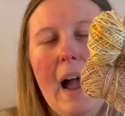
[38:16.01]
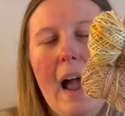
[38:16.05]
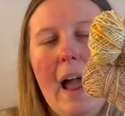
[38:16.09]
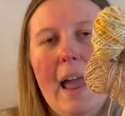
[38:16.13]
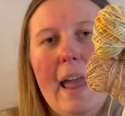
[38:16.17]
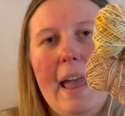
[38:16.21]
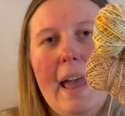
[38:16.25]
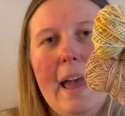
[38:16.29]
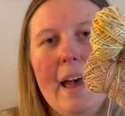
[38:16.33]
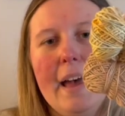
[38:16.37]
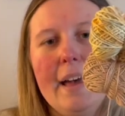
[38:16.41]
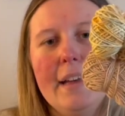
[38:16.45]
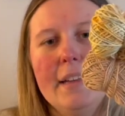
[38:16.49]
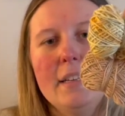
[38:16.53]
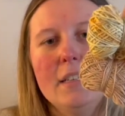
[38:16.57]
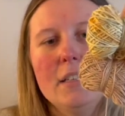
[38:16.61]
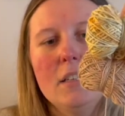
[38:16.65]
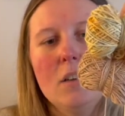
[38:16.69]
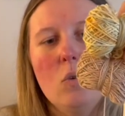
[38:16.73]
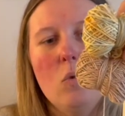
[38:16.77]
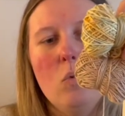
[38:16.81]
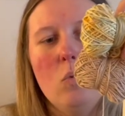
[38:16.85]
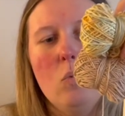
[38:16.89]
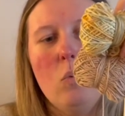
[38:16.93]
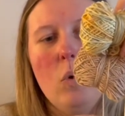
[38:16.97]
And
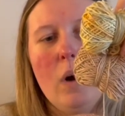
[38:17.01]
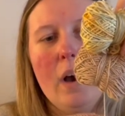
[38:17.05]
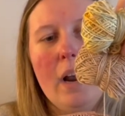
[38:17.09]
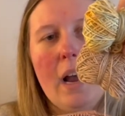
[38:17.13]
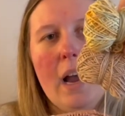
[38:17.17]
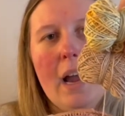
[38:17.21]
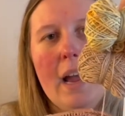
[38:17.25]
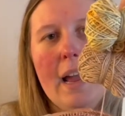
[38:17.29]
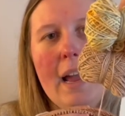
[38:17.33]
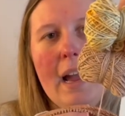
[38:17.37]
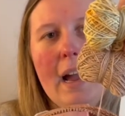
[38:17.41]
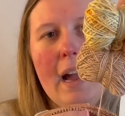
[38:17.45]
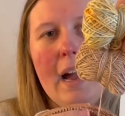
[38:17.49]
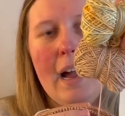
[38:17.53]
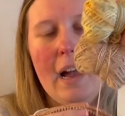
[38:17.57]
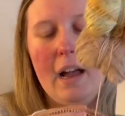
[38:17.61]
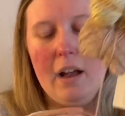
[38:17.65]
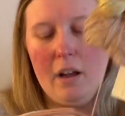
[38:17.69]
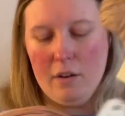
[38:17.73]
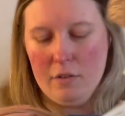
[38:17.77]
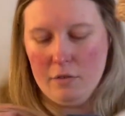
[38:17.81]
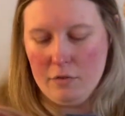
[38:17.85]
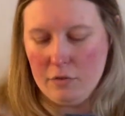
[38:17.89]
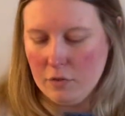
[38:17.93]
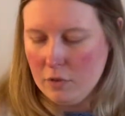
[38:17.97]
what I
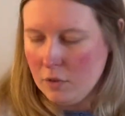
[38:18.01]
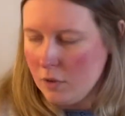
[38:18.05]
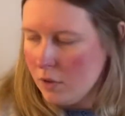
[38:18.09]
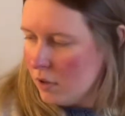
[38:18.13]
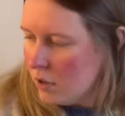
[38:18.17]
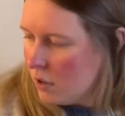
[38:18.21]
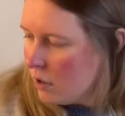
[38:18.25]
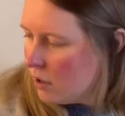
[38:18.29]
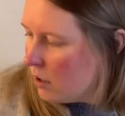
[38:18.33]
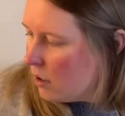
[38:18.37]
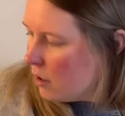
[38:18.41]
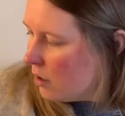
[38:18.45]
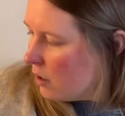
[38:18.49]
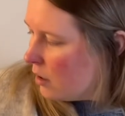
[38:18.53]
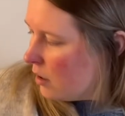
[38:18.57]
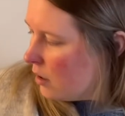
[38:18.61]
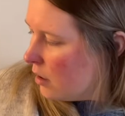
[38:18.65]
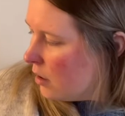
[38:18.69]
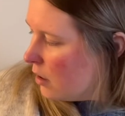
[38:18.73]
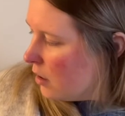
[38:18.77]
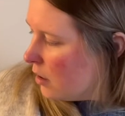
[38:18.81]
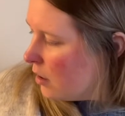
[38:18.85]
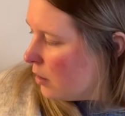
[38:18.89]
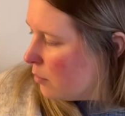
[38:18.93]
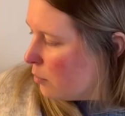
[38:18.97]
have
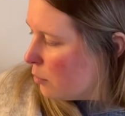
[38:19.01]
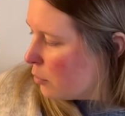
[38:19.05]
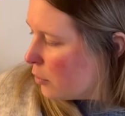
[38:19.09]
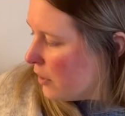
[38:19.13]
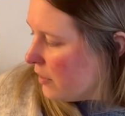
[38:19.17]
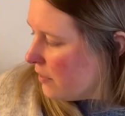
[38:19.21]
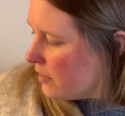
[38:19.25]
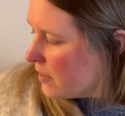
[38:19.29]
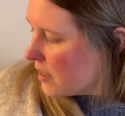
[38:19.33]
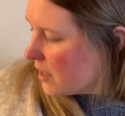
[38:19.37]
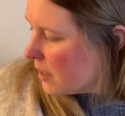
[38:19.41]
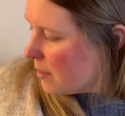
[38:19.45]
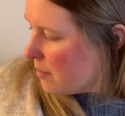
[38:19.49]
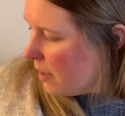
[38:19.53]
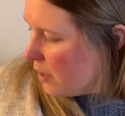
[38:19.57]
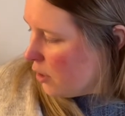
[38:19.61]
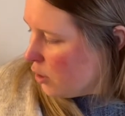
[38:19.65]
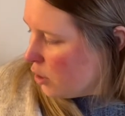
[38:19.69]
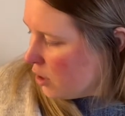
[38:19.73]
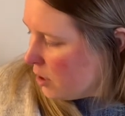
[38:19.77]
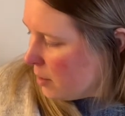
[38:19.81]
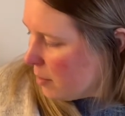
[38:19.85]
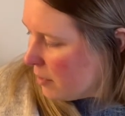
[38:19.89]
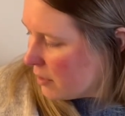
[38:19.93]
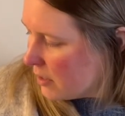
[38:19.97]
previously
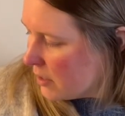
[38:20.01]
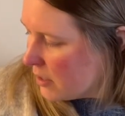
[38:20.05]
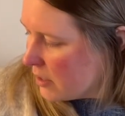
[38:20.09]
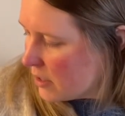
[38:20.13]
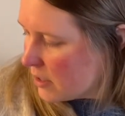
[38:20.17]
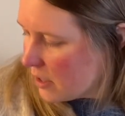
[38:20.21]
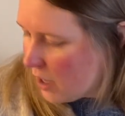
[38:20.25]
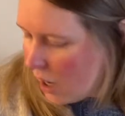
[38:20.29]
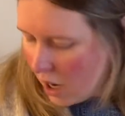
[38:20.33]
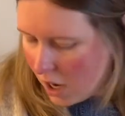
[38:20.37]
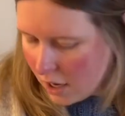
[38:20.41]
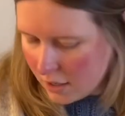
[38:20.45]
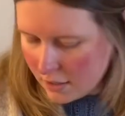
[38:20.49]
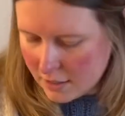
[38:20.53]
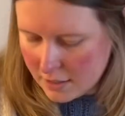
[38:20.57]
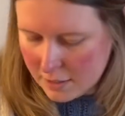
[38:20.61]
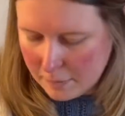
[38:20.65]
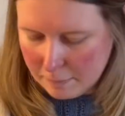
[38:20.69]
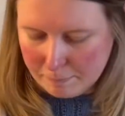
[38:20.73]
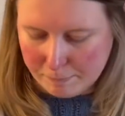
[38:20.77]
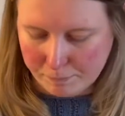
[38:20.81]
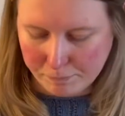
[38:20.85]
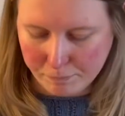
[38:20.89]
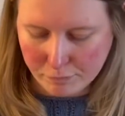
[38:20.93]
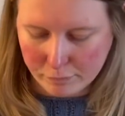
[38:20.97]
mentioned about these socks
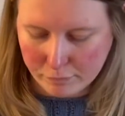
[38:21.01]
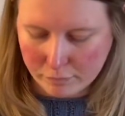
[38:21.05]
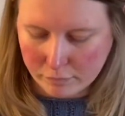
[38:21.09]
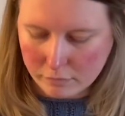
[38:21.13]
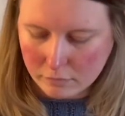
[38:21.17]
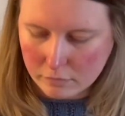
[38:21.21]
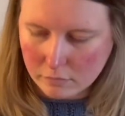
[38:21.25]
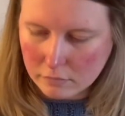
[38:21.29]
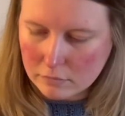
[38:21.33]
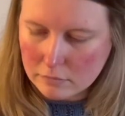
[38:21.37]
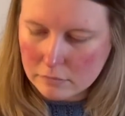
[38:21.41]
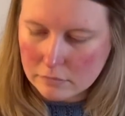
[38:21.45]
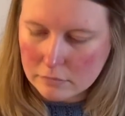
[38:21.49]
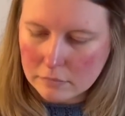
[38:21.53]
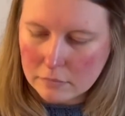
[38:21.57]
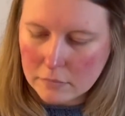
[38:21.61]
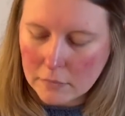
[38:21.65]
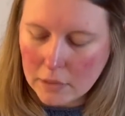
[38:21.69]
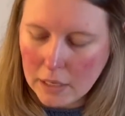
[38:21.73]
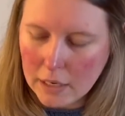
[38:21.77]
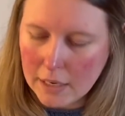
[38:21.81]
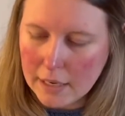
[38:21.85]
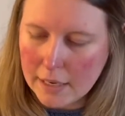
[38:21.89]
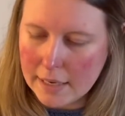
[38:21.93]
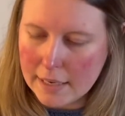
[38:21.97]

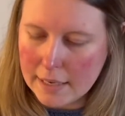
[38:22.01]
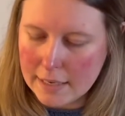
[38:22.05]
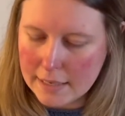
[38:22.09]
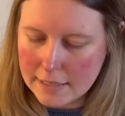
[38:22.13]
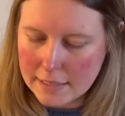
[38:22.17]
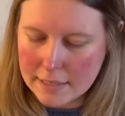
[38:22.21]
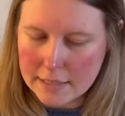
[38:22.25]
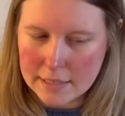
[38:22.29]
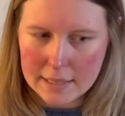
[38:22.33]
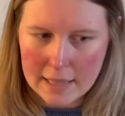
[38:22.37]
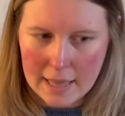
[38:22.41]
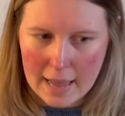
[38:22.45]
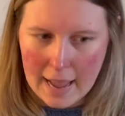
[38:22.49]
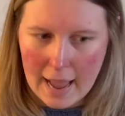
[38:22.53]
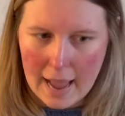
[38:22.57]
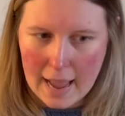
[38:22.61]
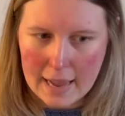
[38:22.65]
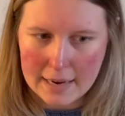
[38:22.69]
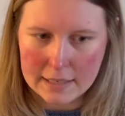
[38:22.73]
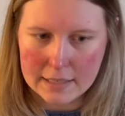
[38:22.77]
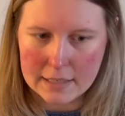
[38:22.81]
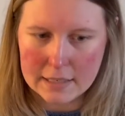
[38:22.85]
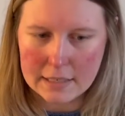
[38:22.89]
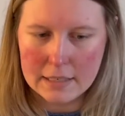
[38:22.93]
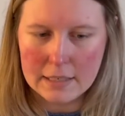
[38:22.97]
is that,